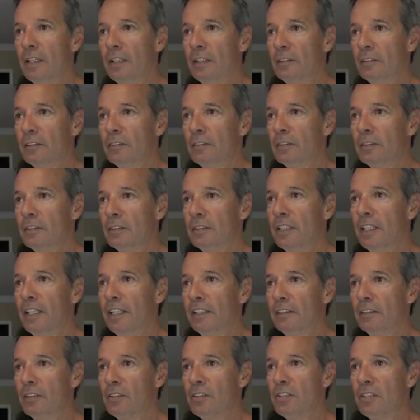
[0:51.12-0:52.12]
they
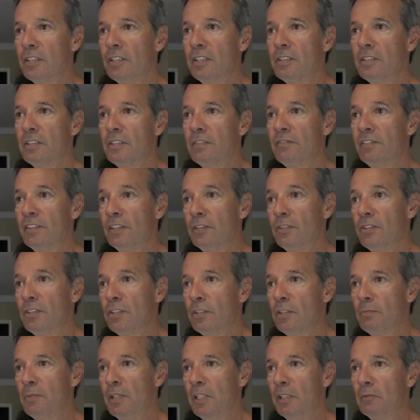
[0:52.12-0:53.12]
diagnosed it as the fuse
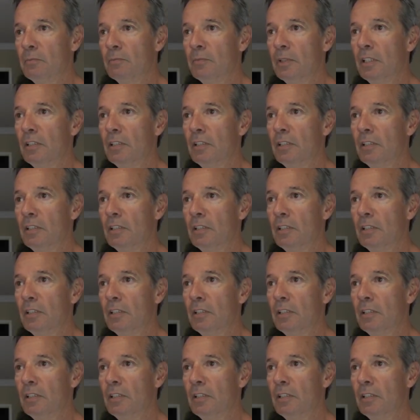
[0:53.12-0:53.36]
is being